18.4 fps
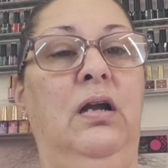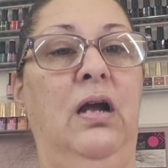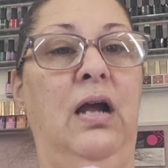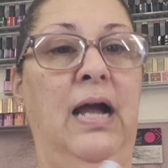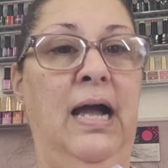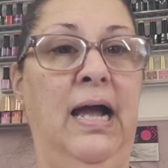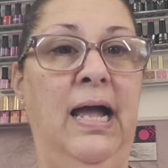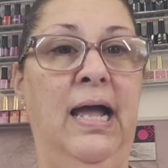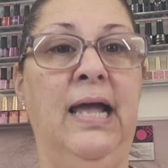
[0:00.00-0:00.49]

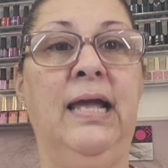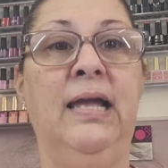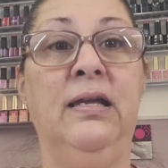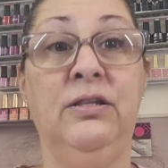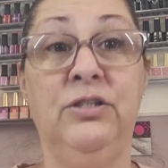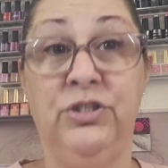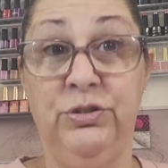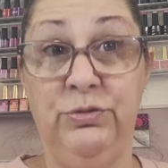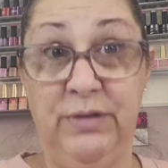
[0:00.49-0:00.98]
I
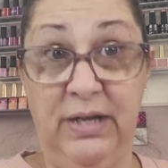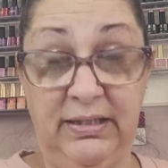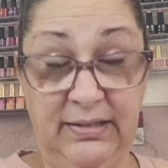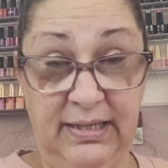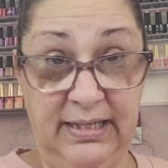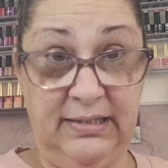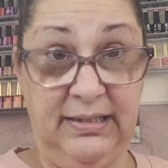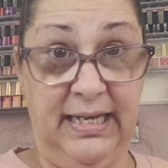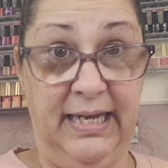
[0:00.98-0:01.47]
do not
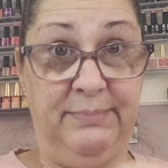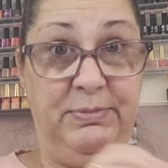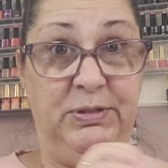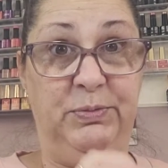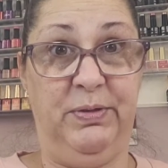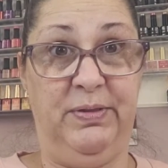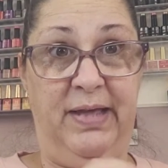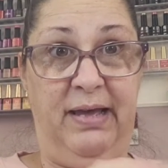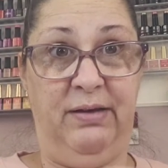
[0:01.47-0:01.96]
like lamps
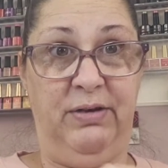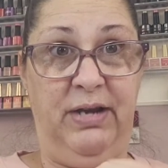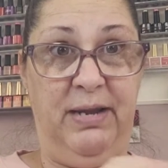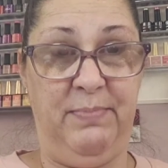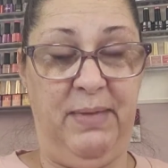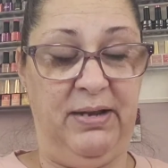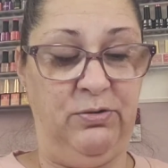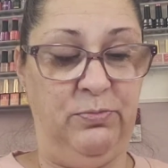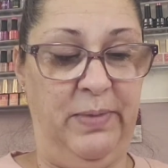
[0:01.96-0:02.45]
without a
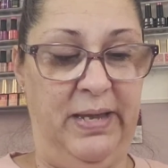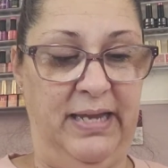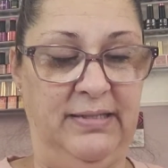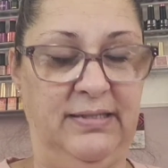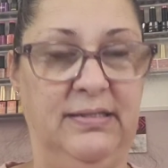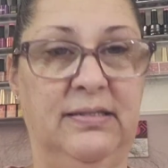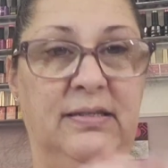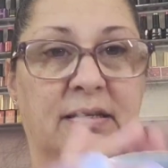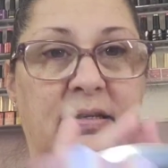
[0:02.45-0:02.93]
metal
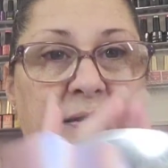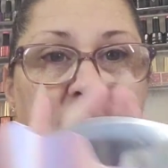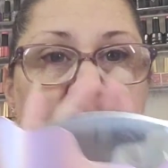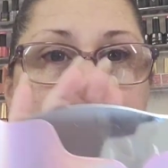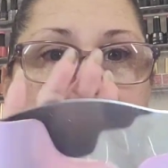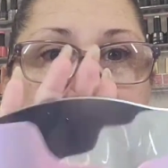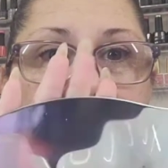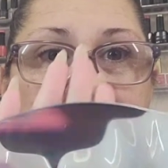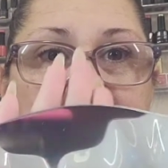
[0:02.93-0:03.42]
base.
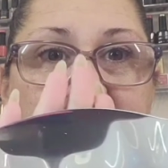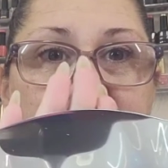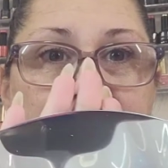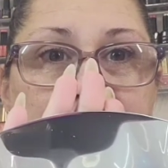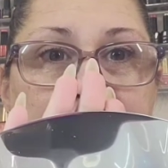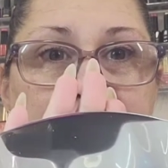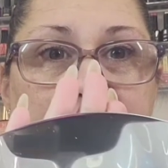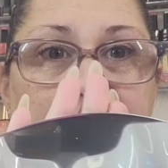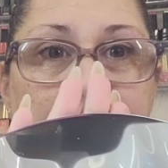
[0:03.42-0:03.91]
This
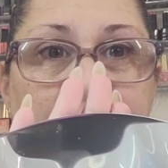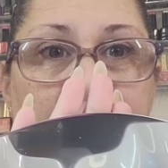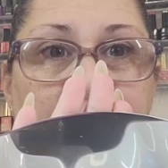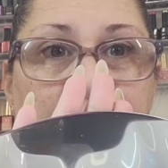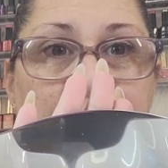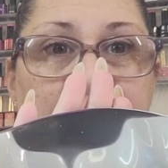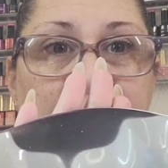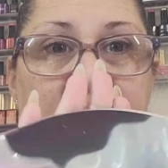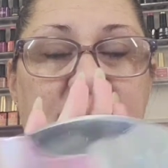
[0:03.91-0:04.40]
definitely has a metal
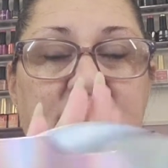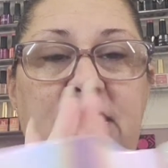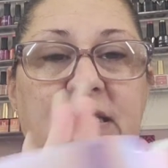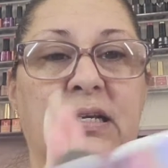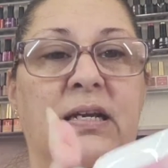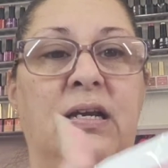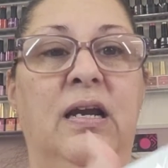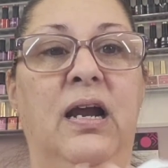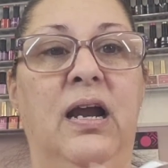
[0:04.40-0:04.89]
base.
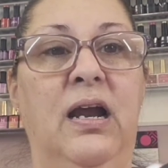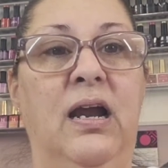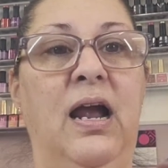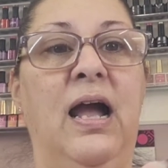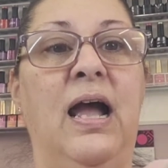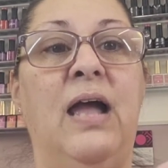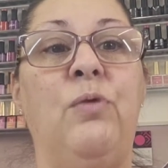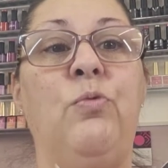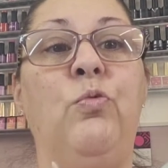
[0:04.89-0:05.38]

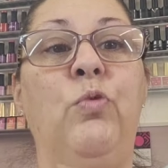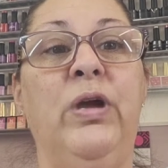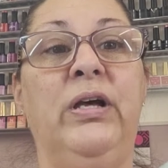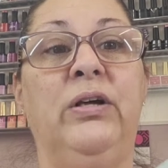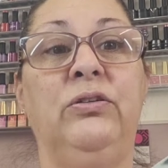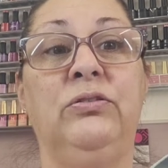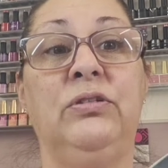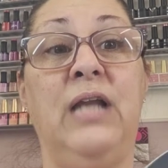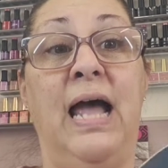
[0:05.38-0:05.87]
I
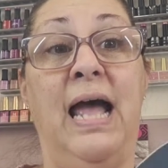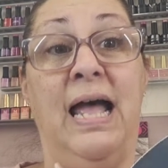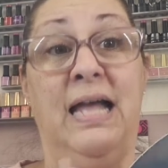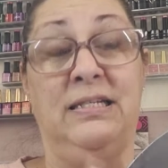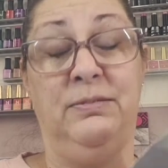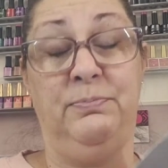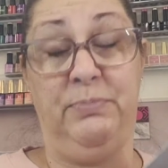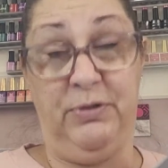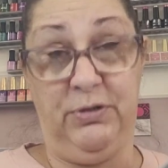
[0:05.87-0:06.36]
will
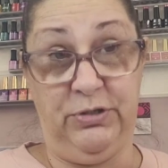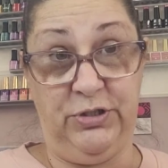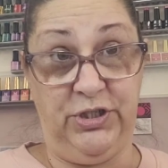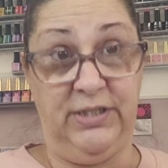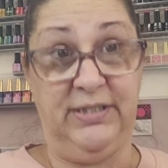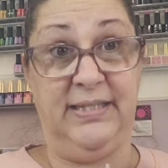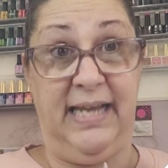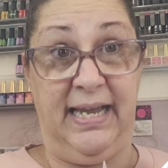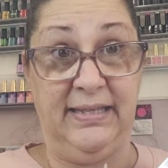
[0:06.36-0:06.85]
not
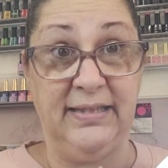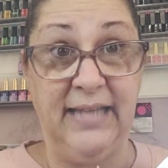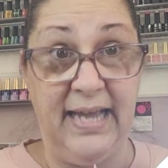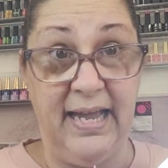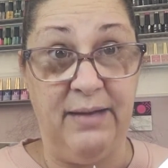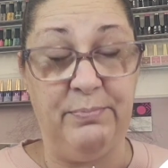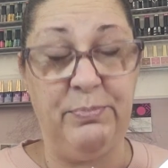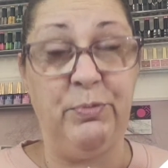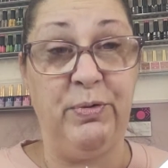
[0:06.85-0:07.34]
purchase a
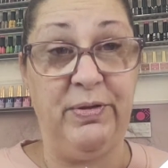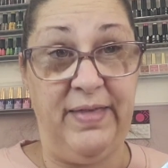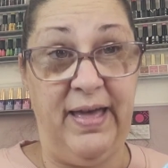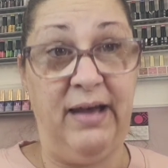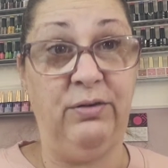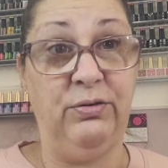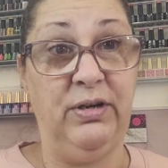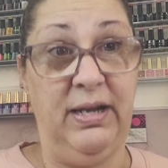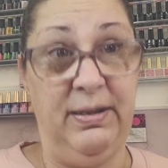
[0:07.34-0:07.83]
lamp
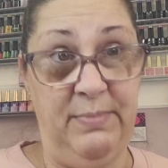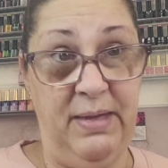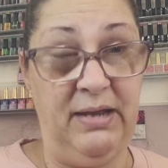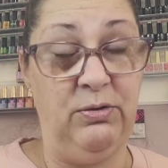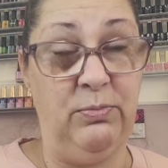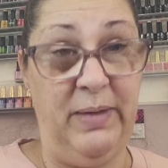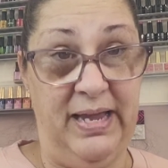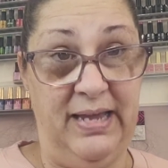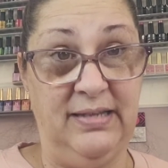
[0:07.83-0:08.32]
without a metal
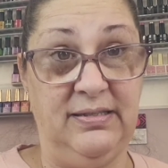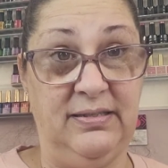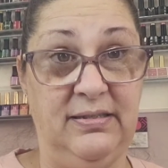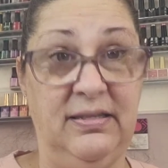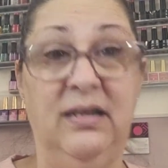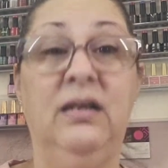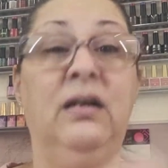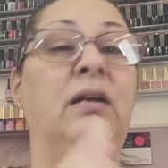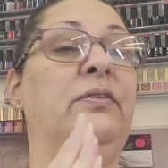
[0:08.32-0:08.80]
base.
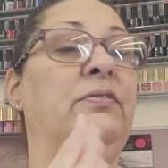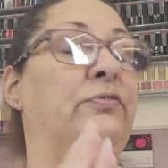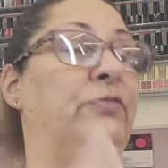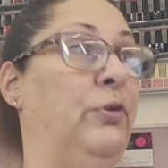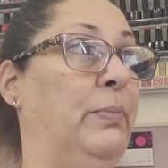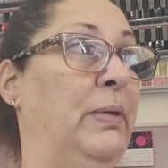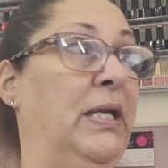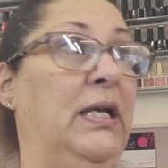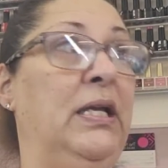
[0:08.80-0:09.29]

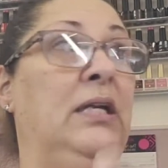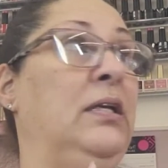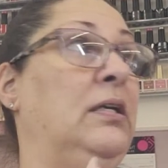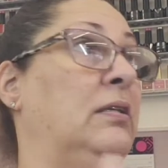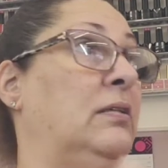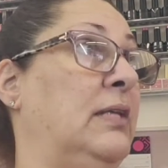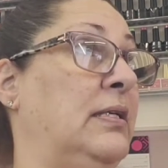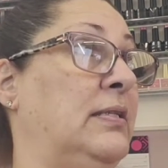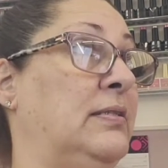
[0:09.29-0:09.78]
For me,
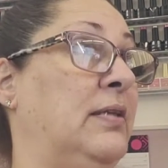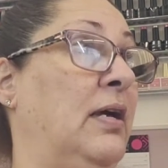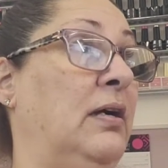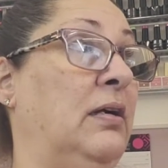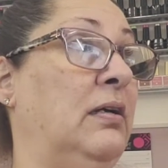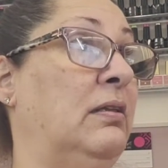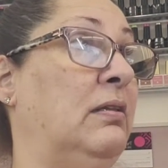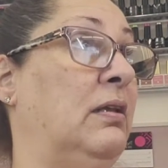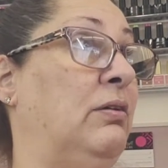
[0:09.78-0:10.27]
they
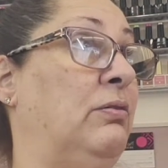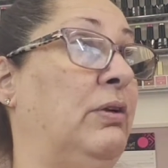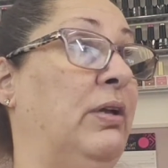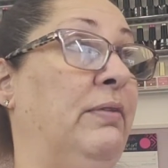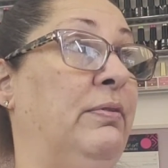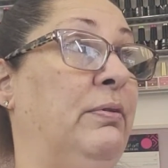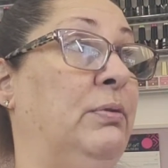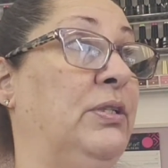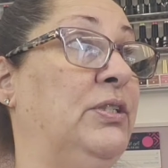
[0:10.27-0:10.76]
suck. They don't
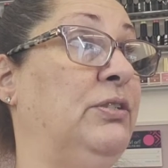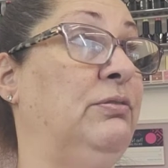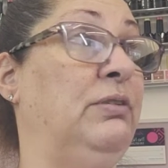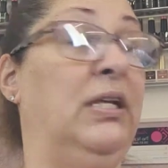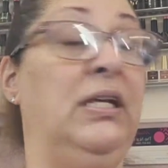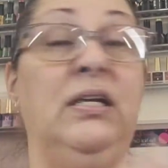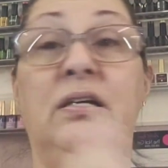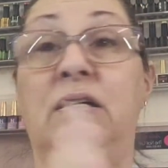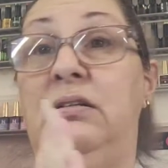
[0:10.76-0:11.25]
give you what you
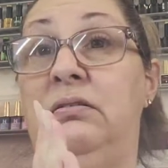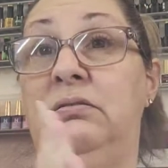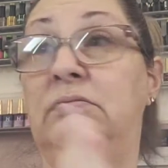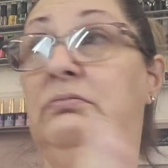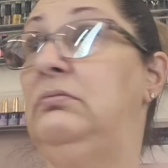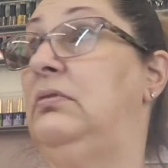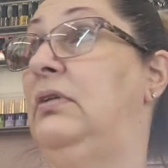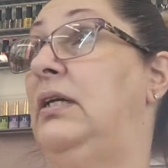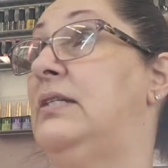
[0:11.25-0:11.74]
need.
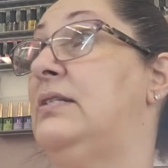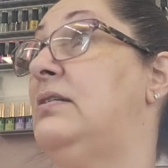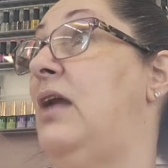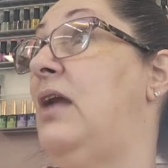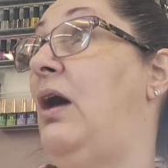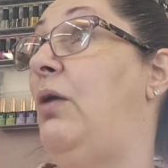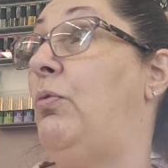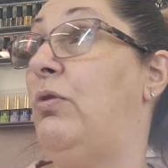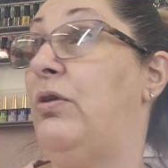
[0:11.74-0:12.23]
It's
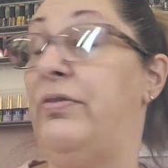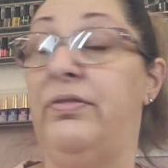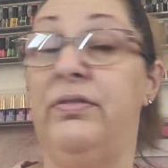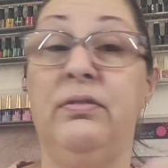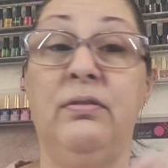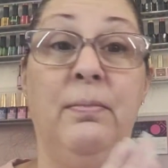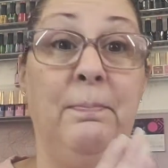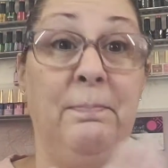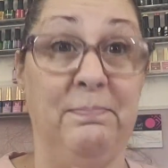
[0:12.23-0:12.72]
not worth
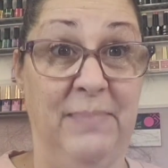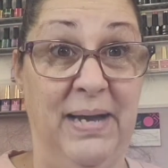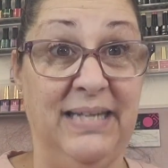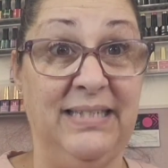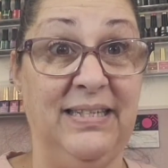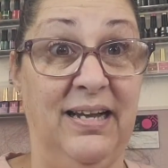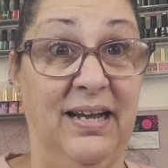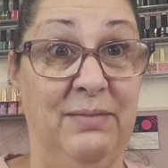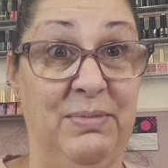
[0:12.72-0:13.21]
my
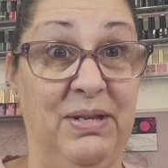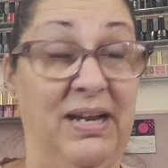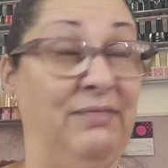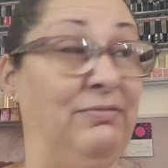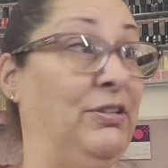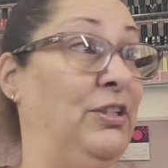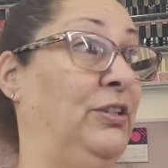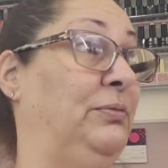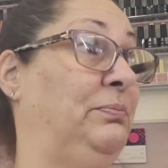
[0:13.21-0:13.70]
time and
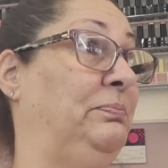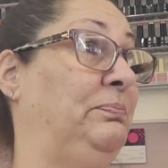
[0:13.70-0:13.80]
effort.